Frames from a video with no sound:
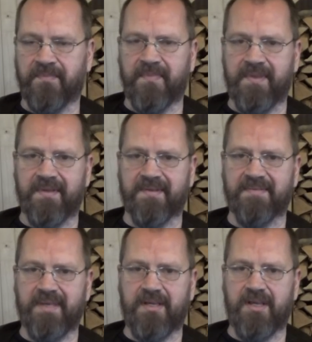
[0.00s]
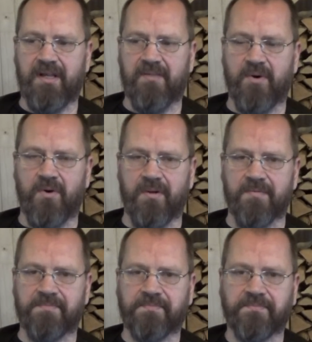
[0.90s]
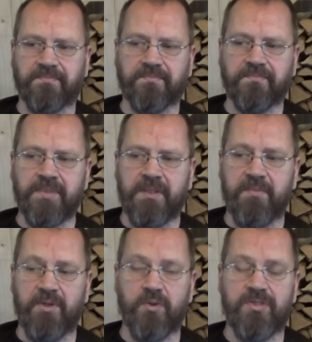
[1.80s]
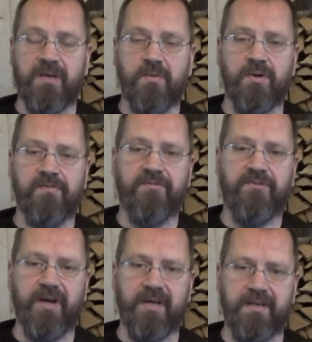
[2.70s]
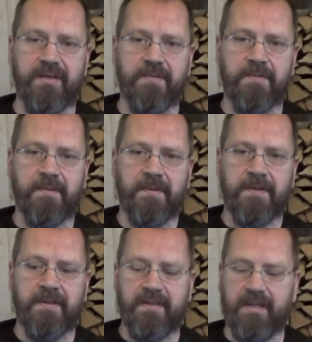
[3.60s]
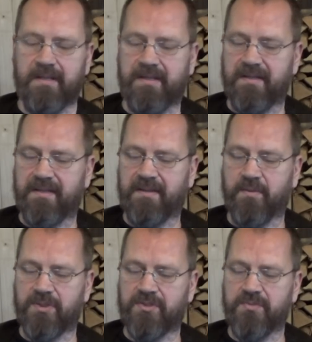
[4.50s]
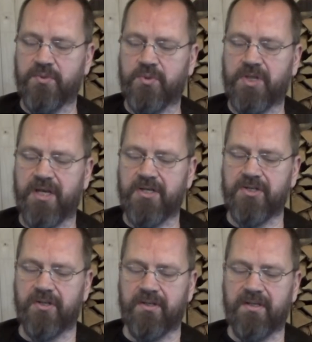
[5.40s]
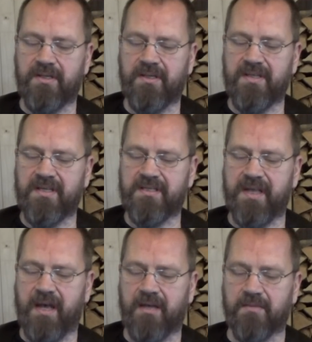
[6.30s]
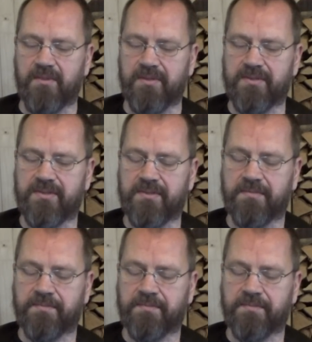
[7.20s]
Yeah, they killed them all because they were afraid that there was a mutation in these animals.